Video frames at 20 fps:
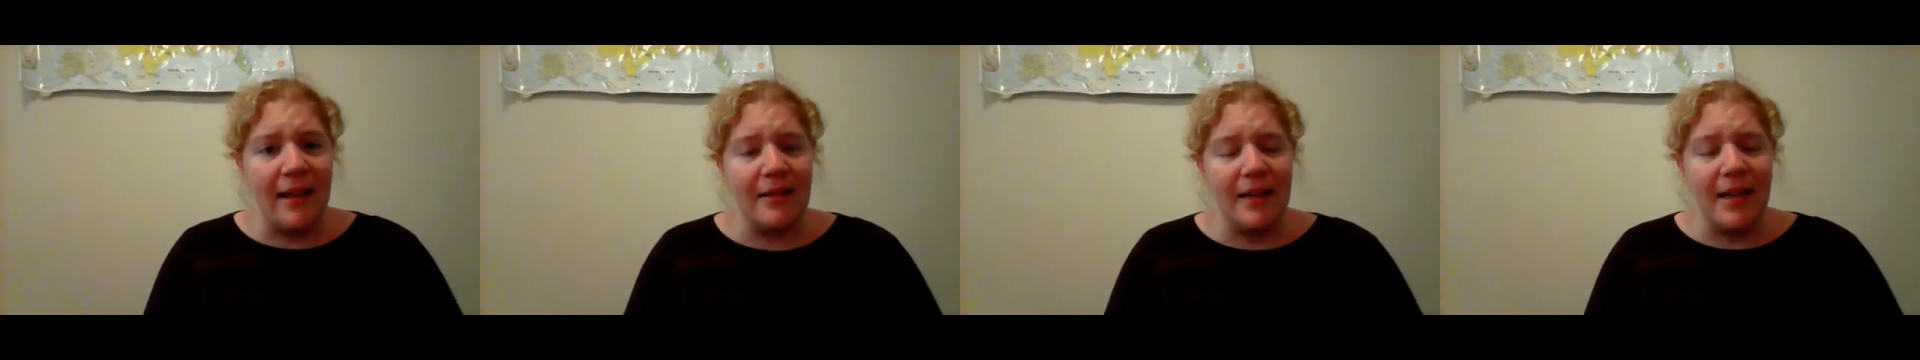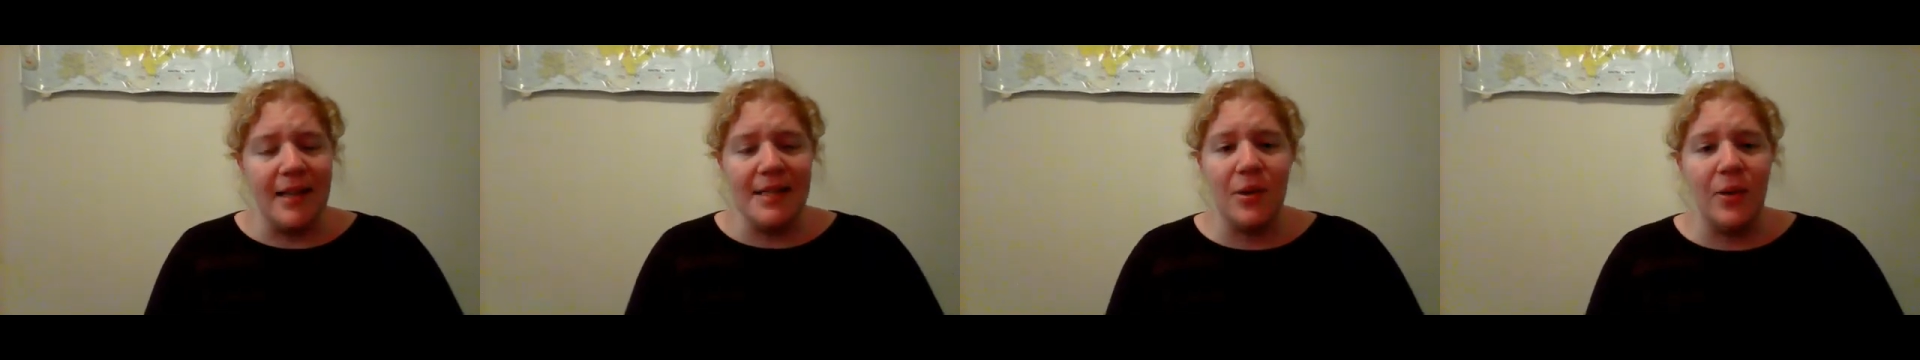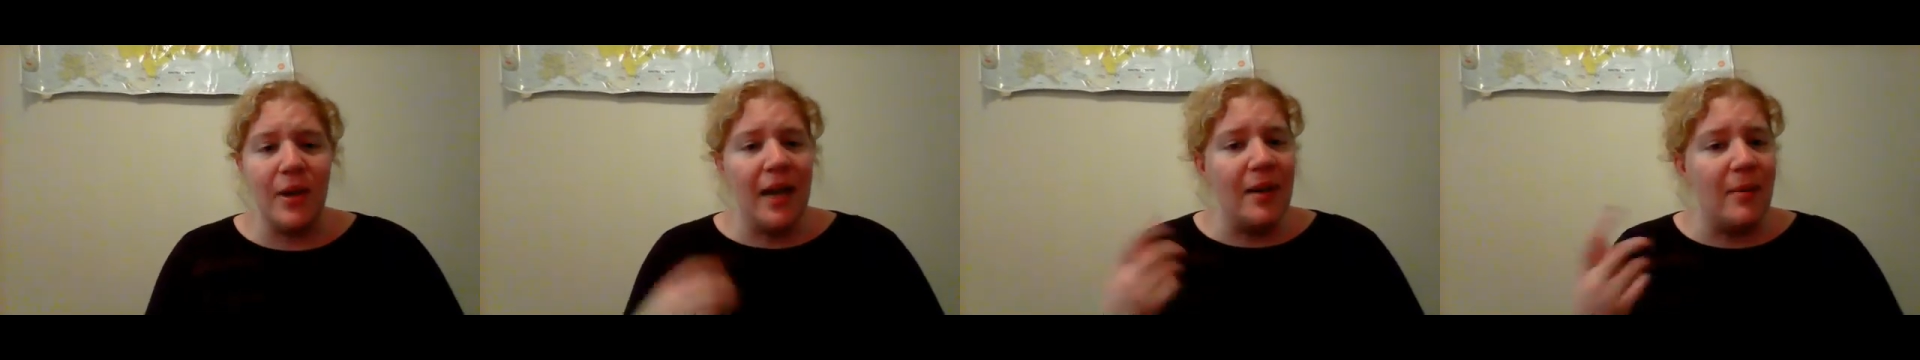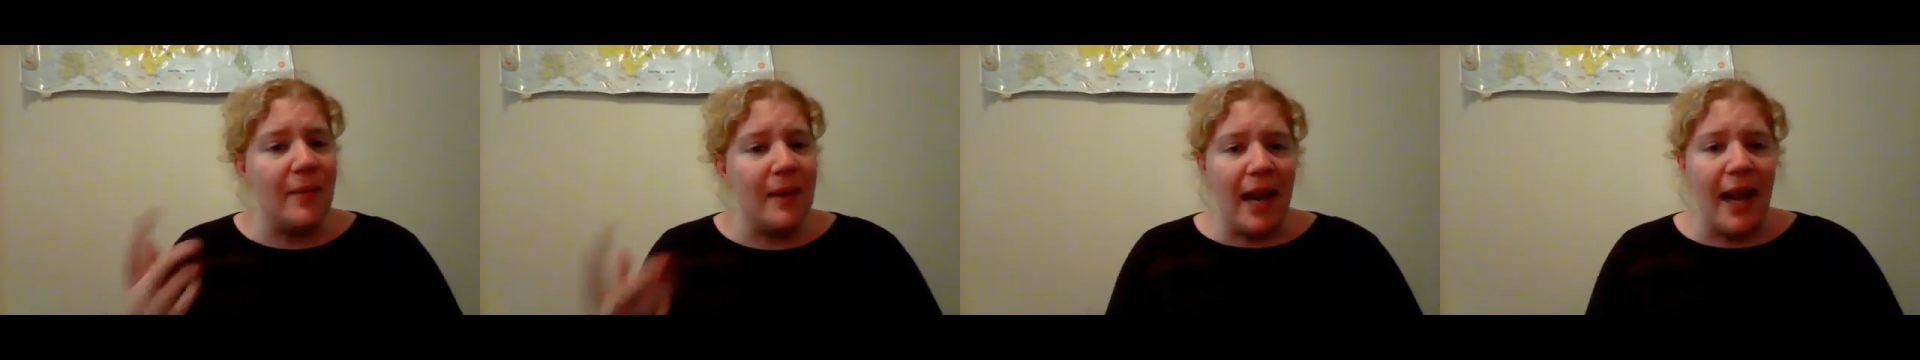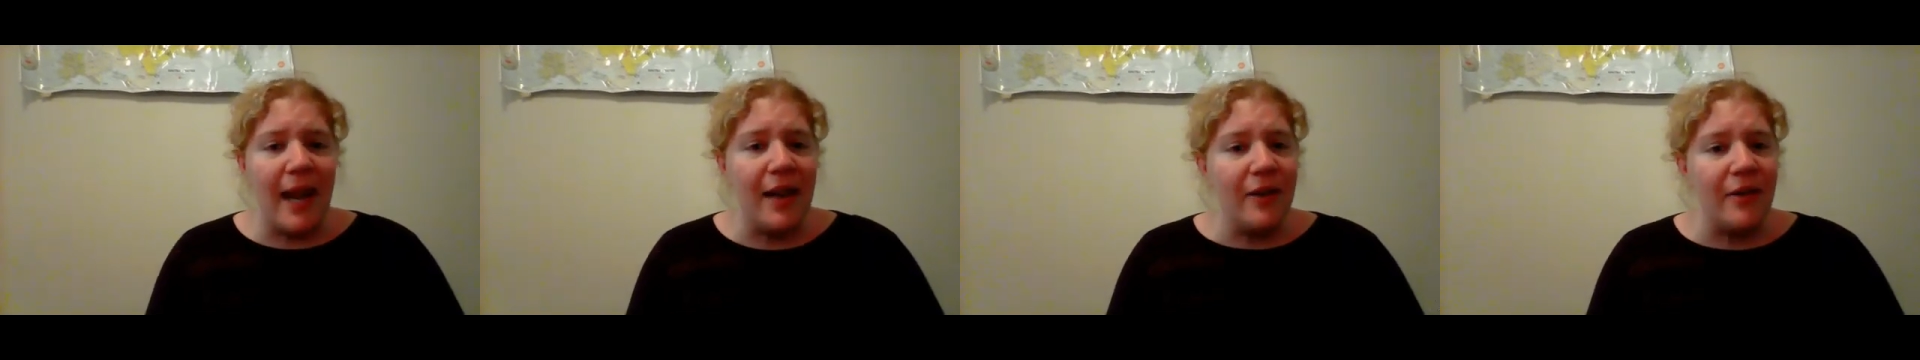It's okay to be
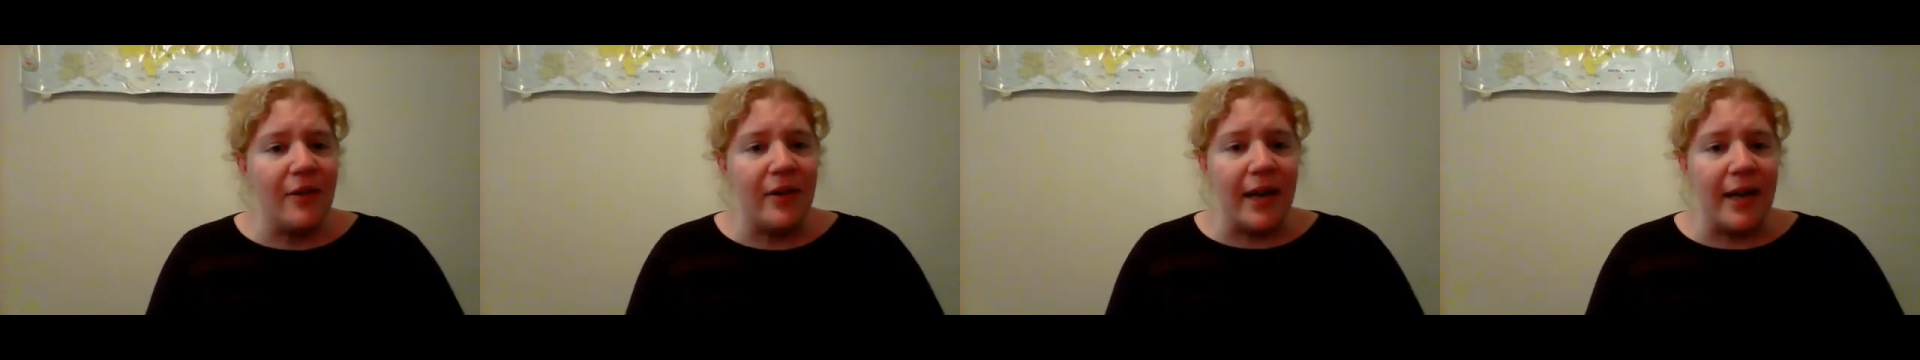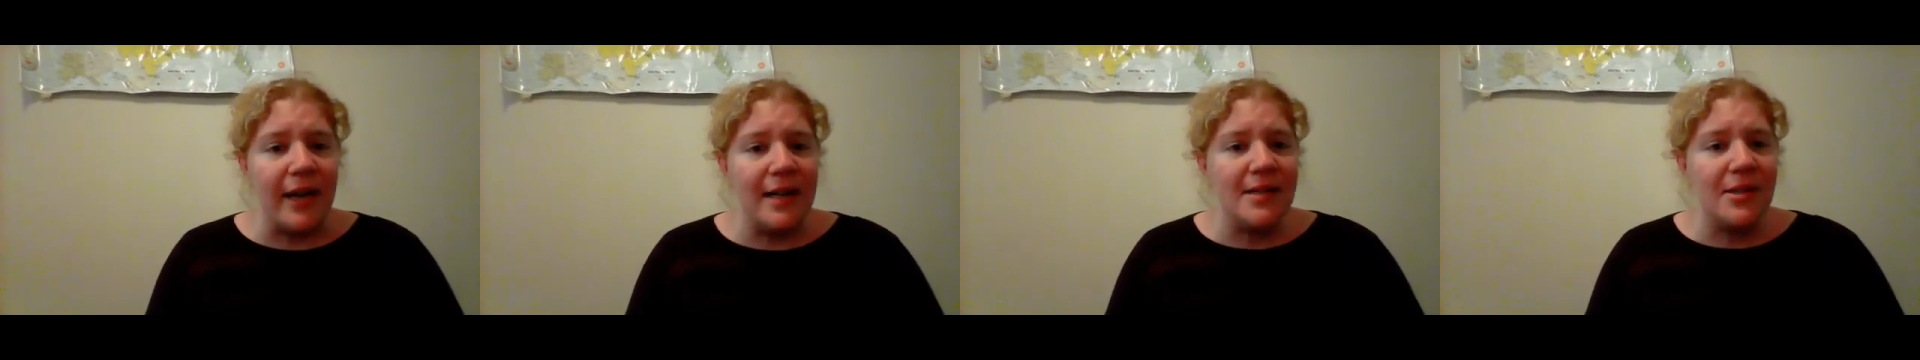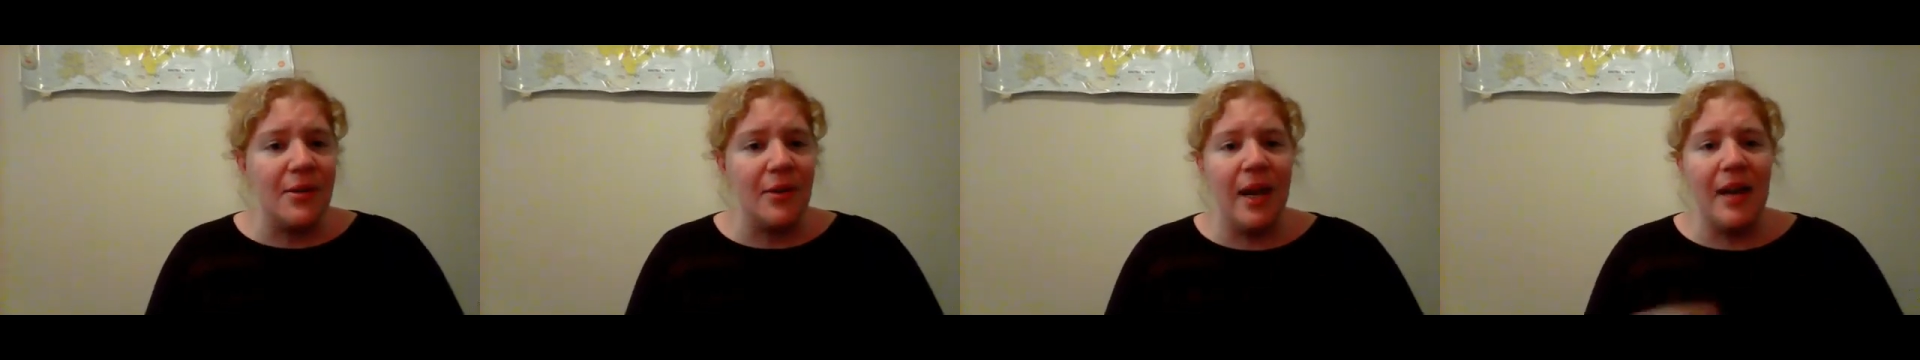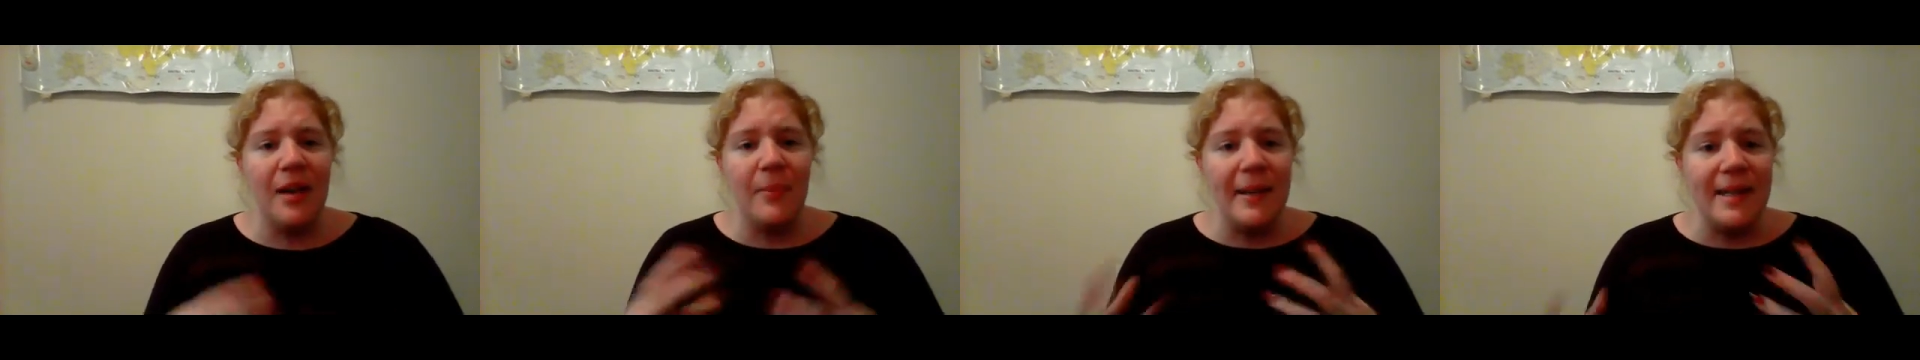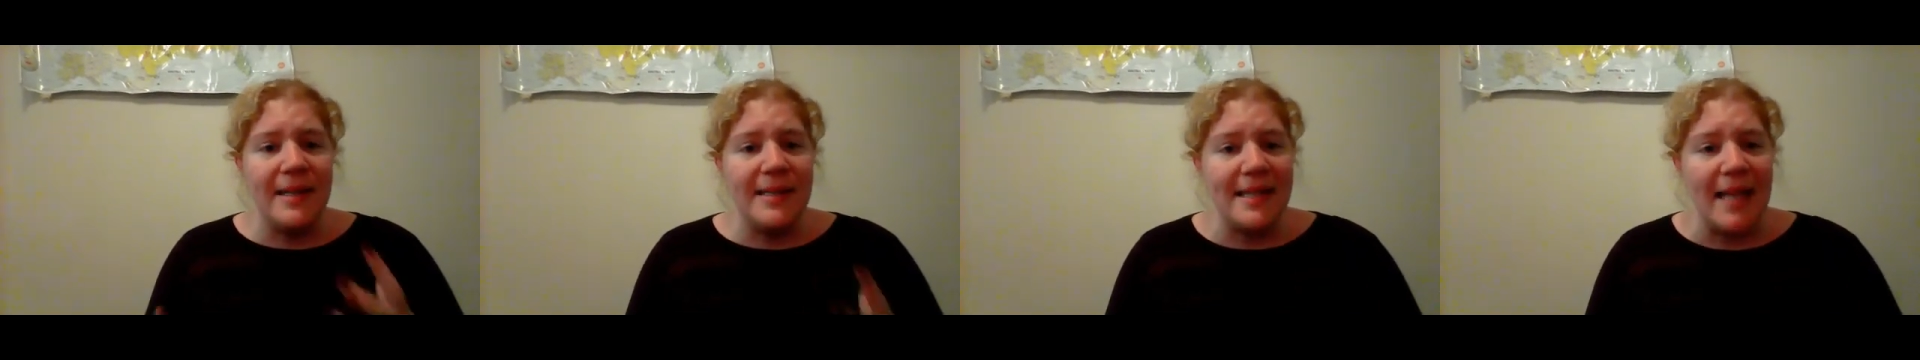angry. It's okay to be
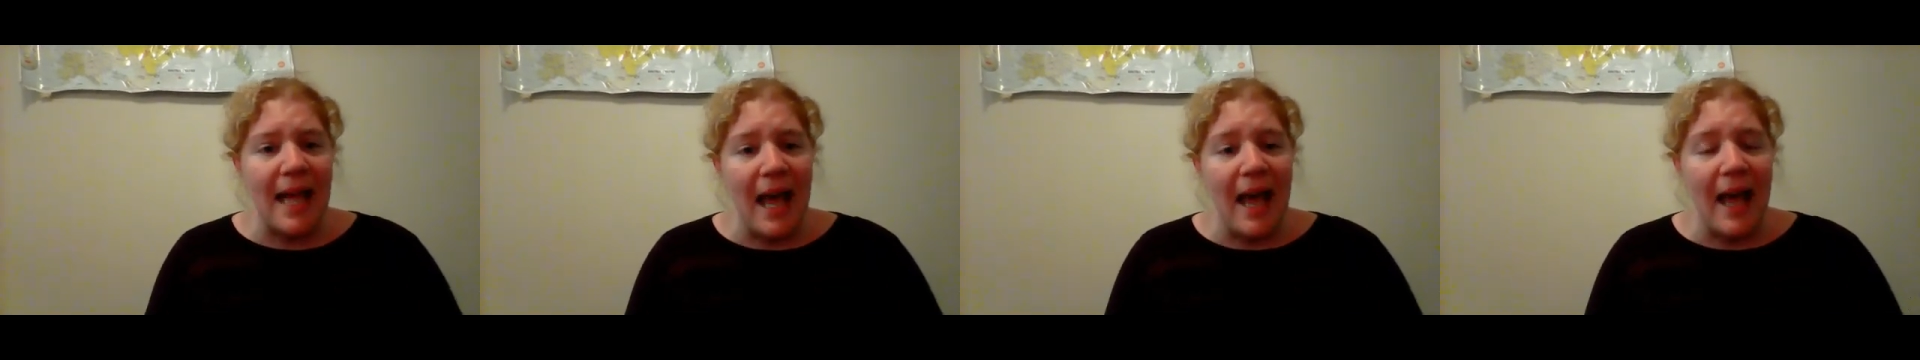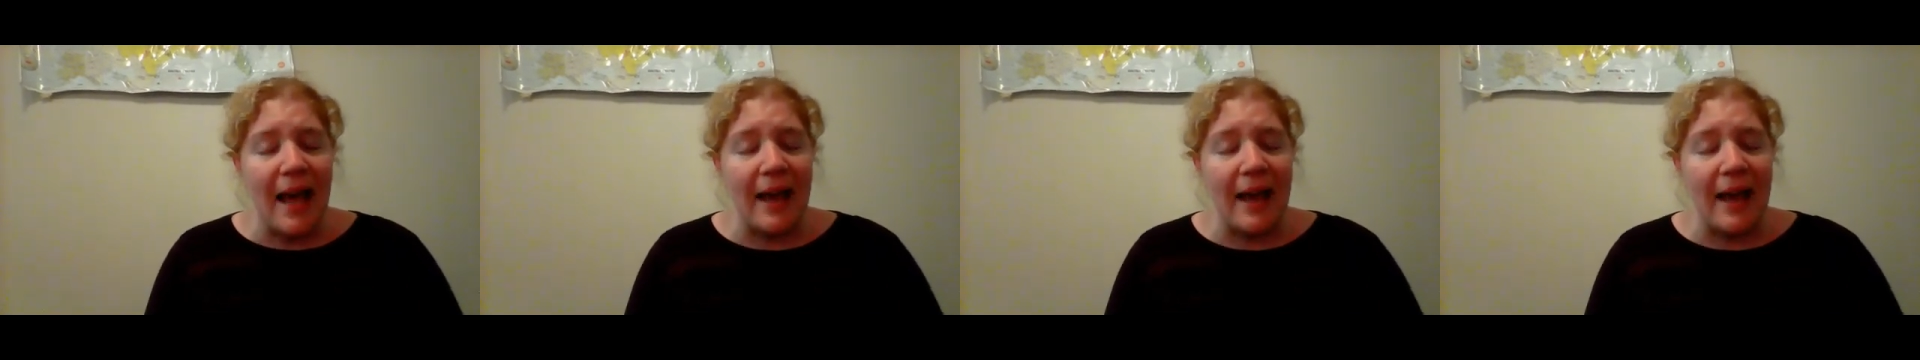sad.